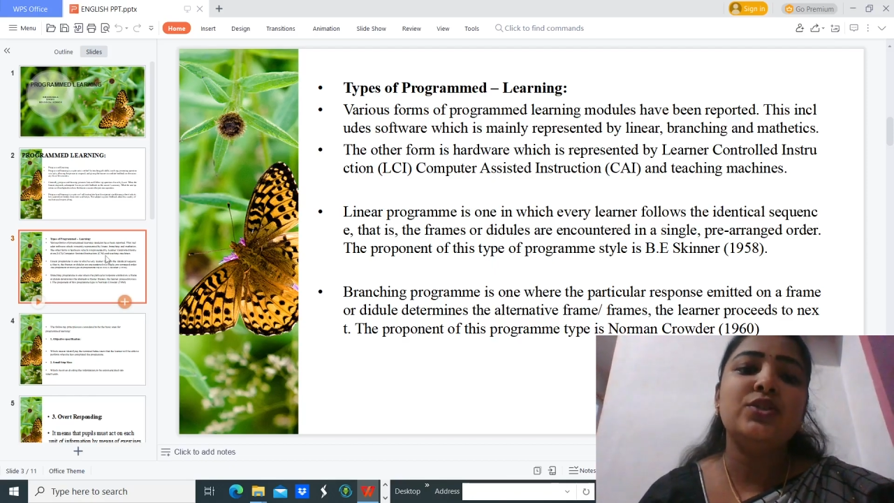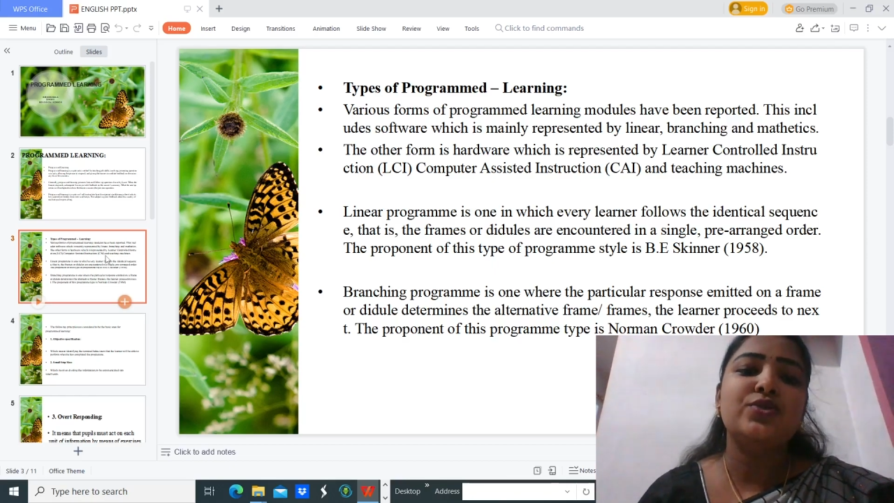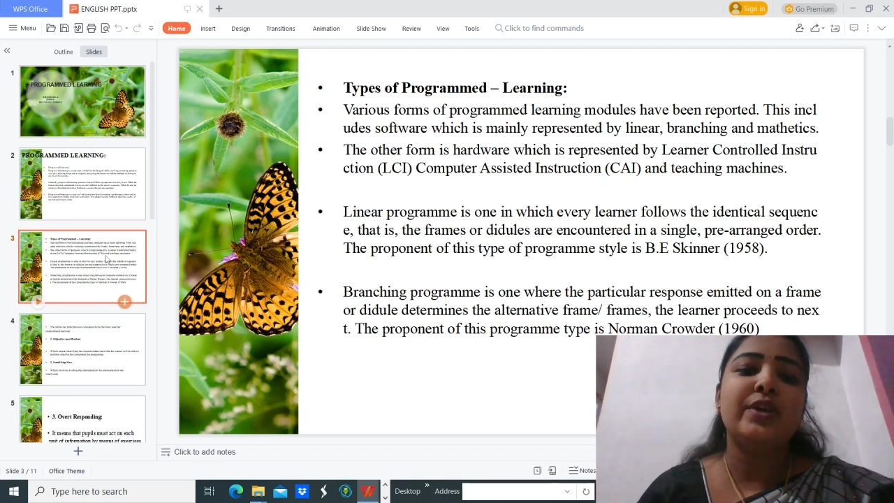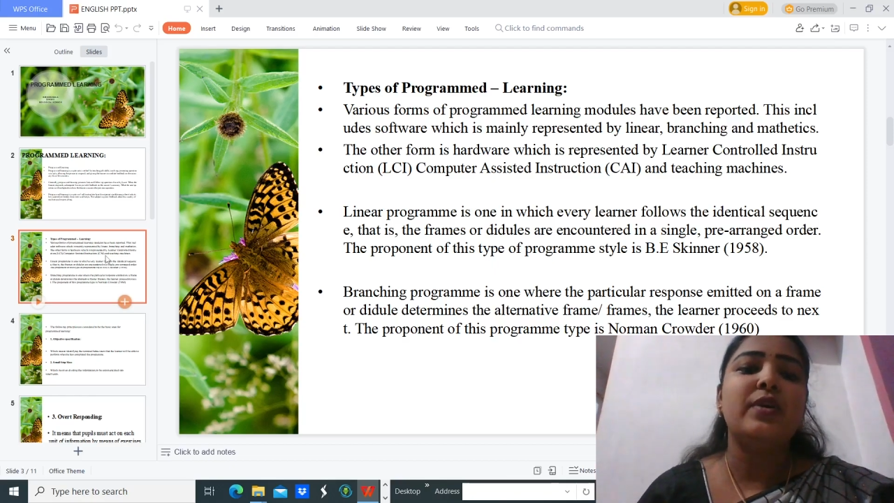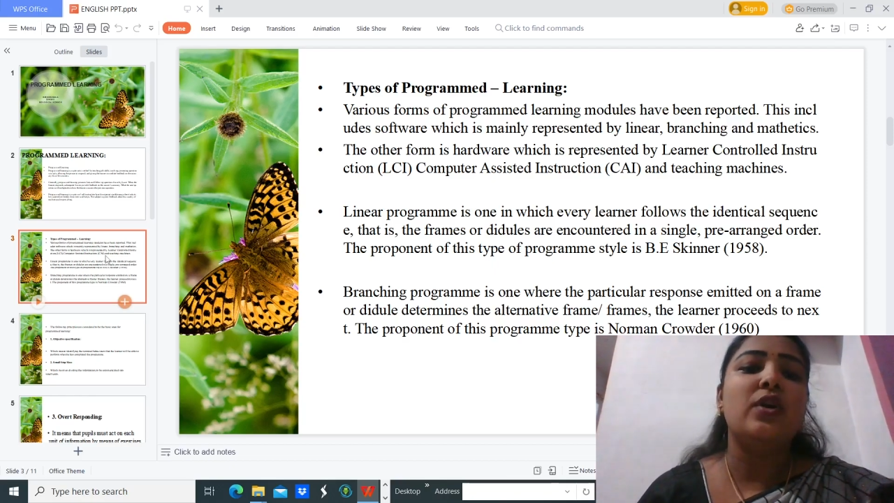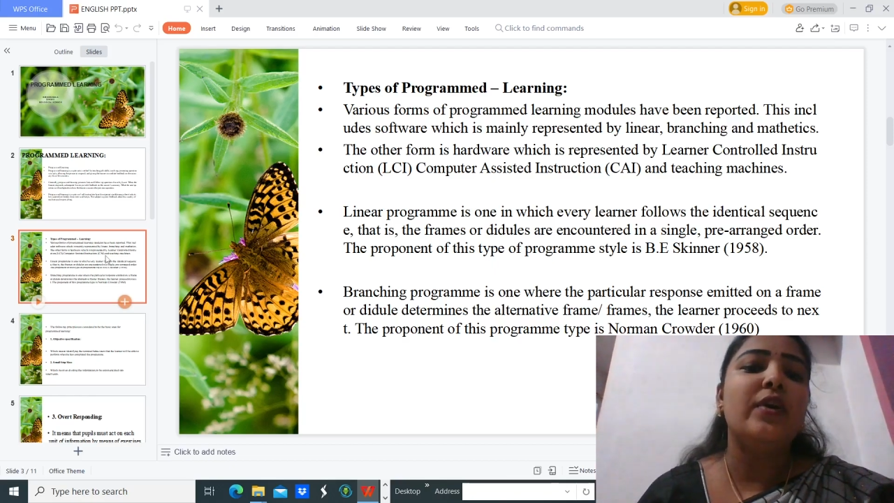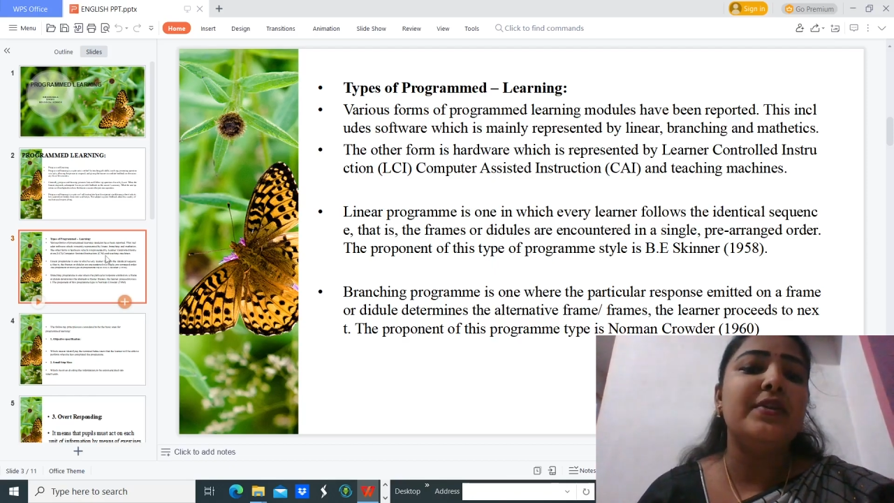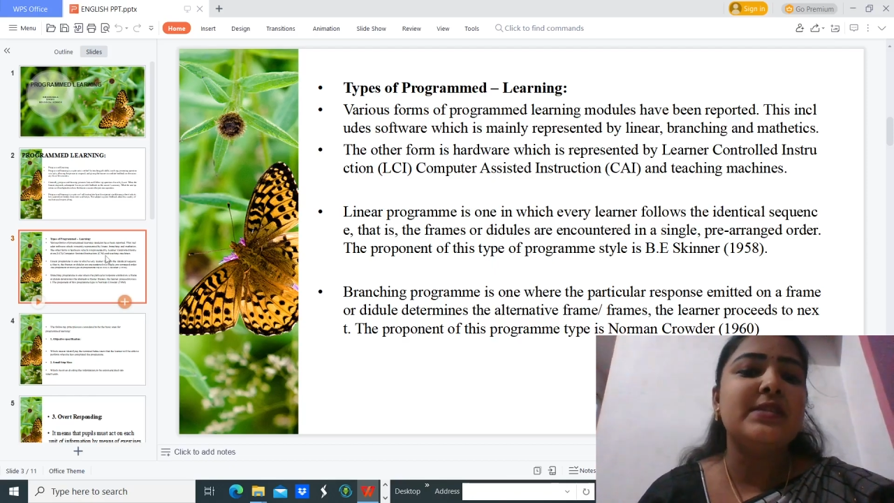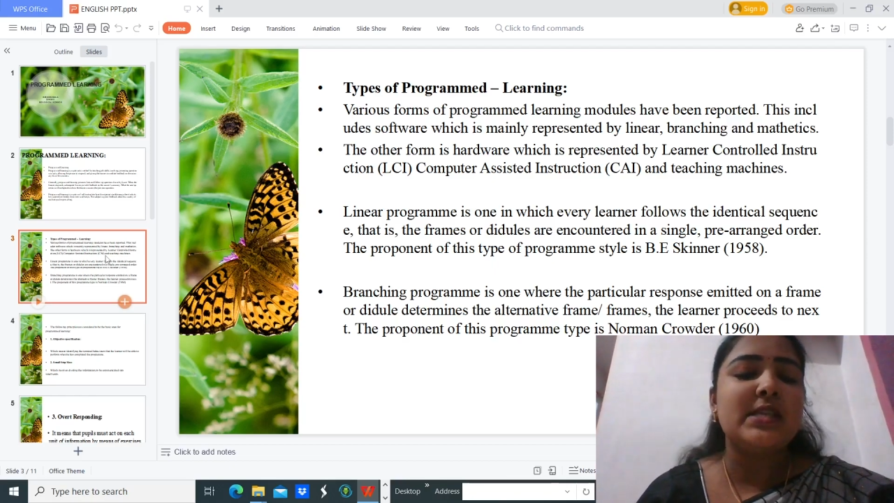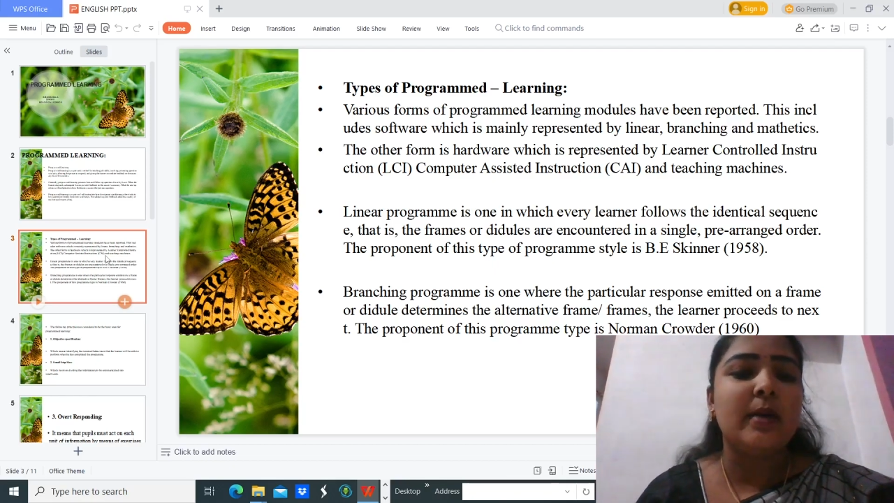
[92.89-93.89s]
Today we are going
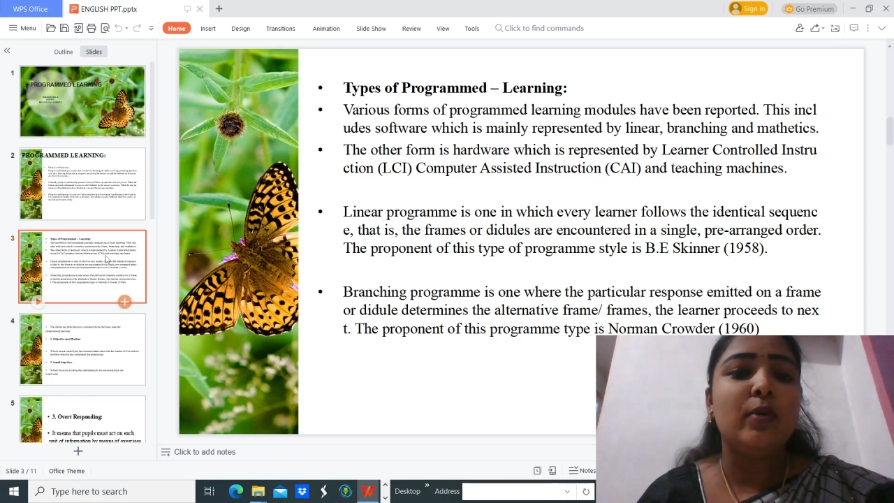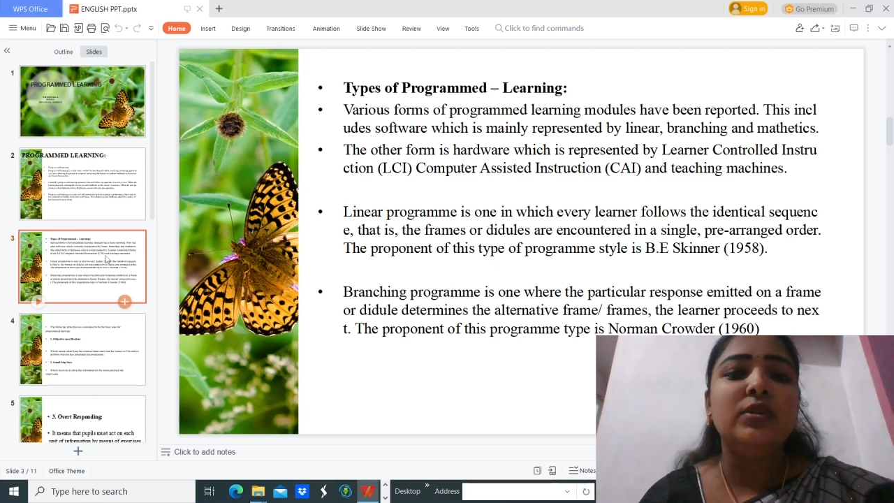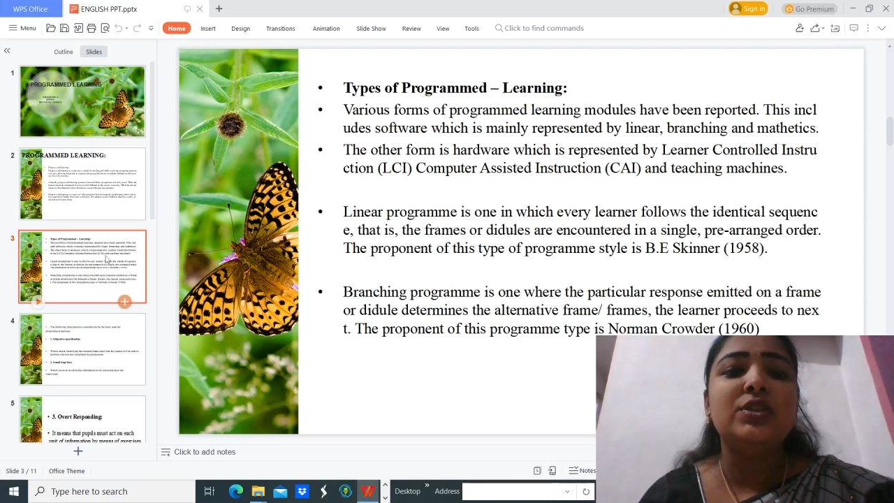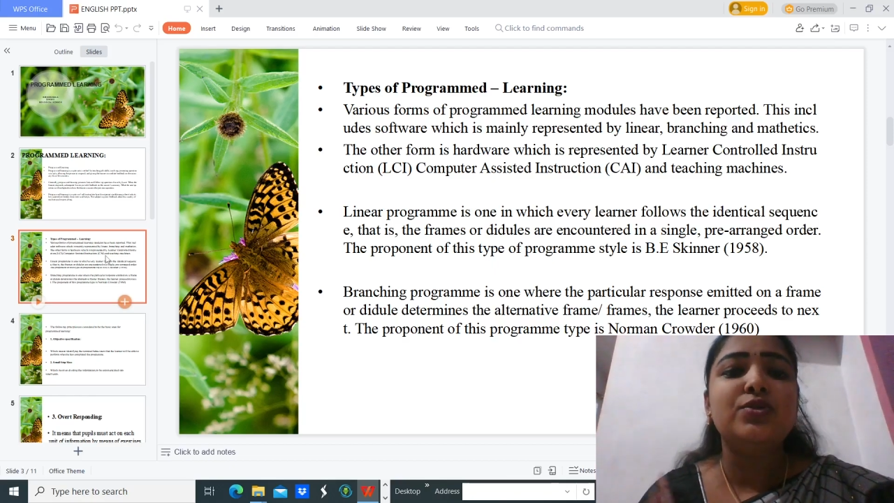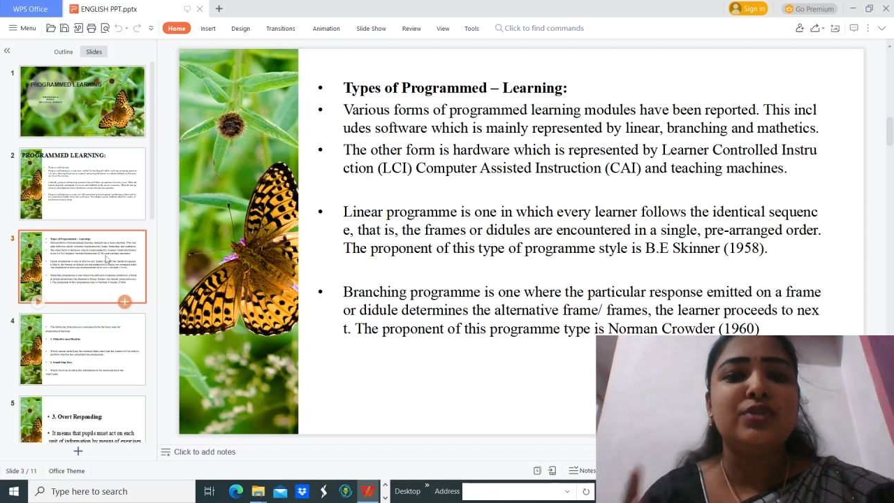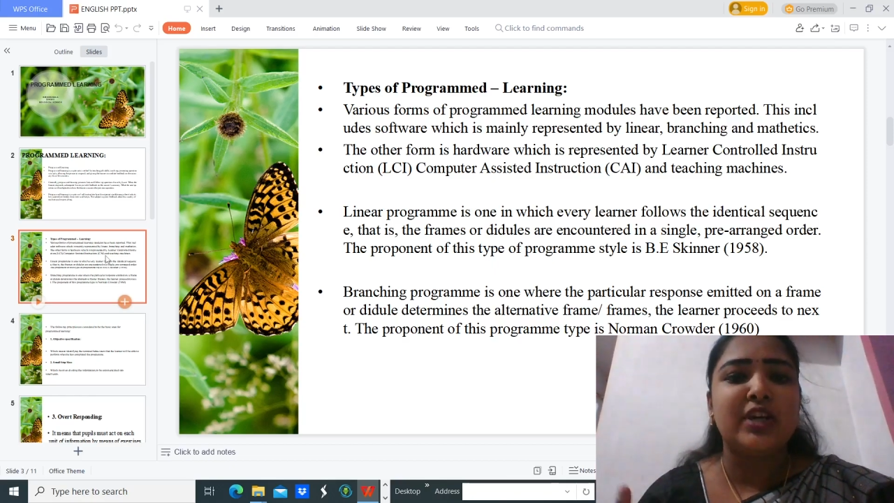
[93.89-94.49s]
to see about the two